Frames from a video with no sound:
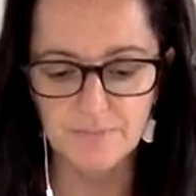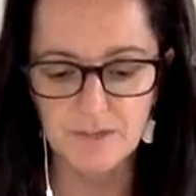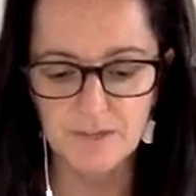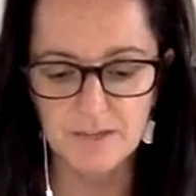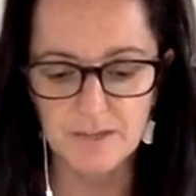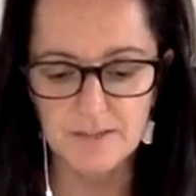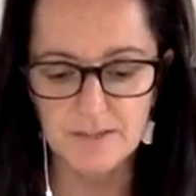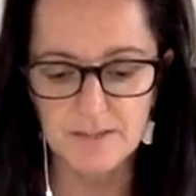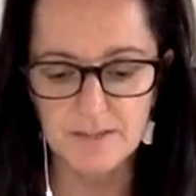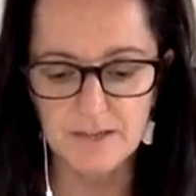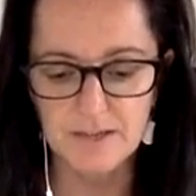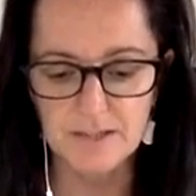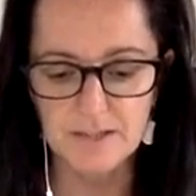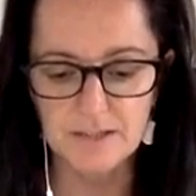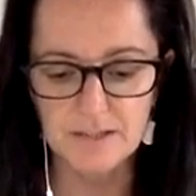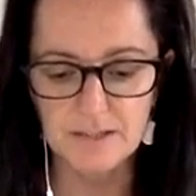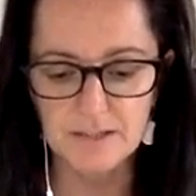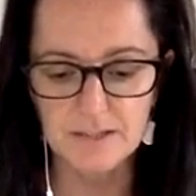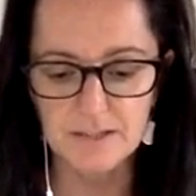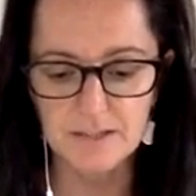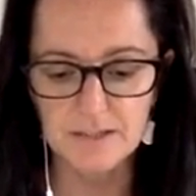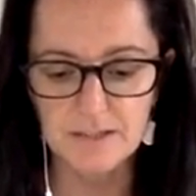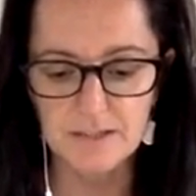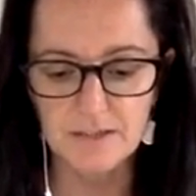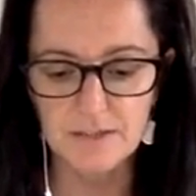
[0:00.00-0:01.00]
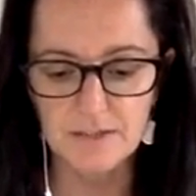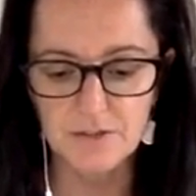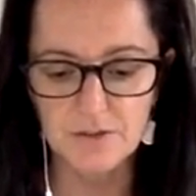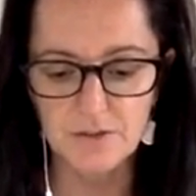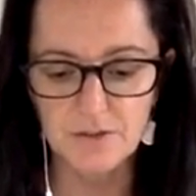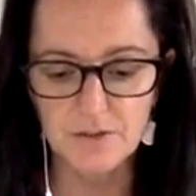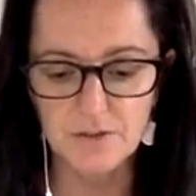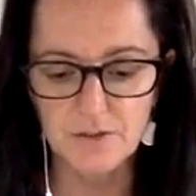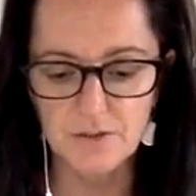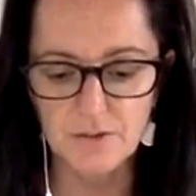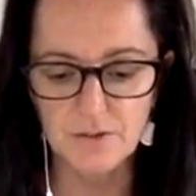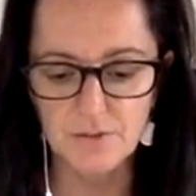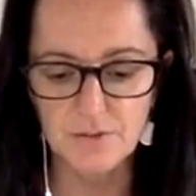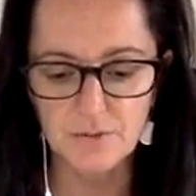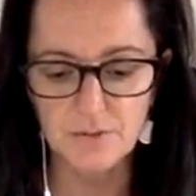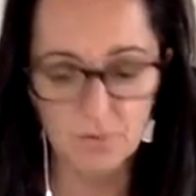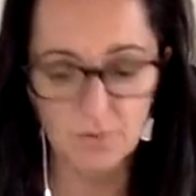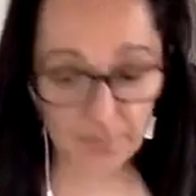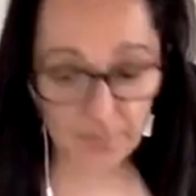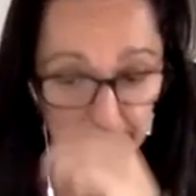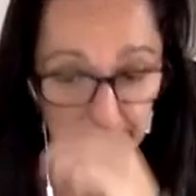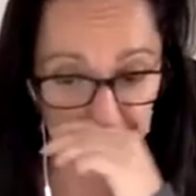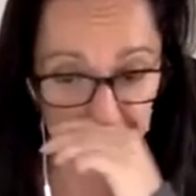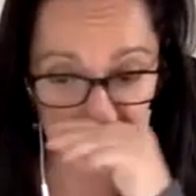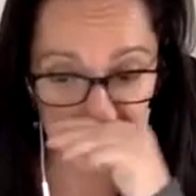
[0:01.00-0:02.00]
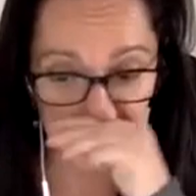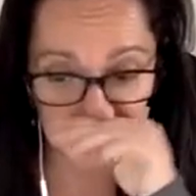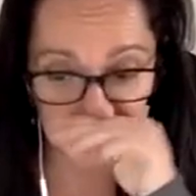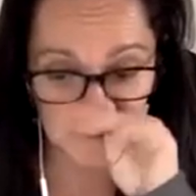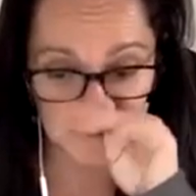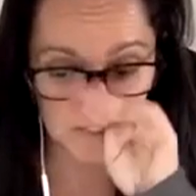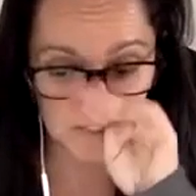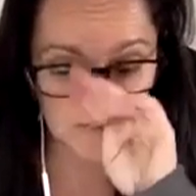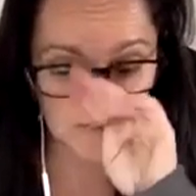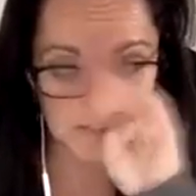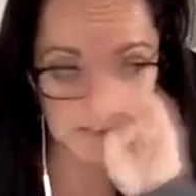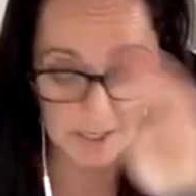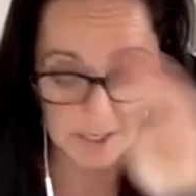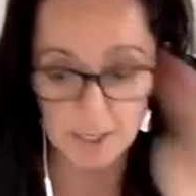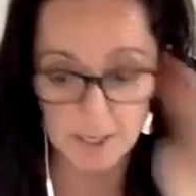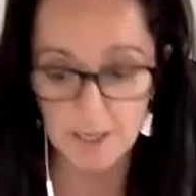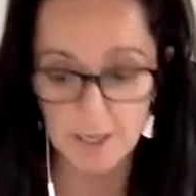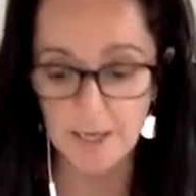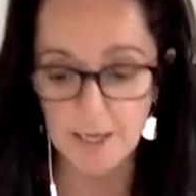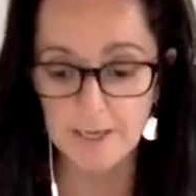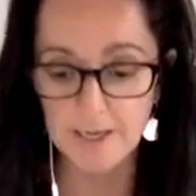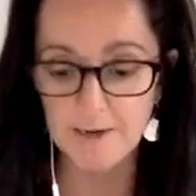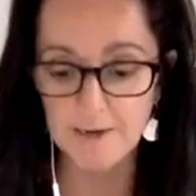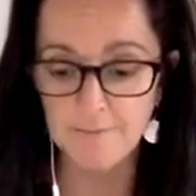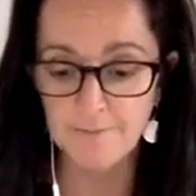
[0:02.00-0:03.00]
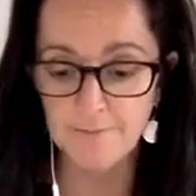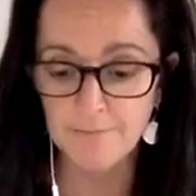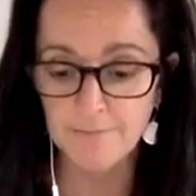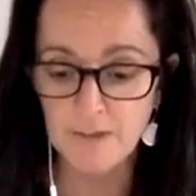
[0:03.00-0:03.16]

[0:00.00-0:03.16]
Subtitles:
I started listening to your videos every night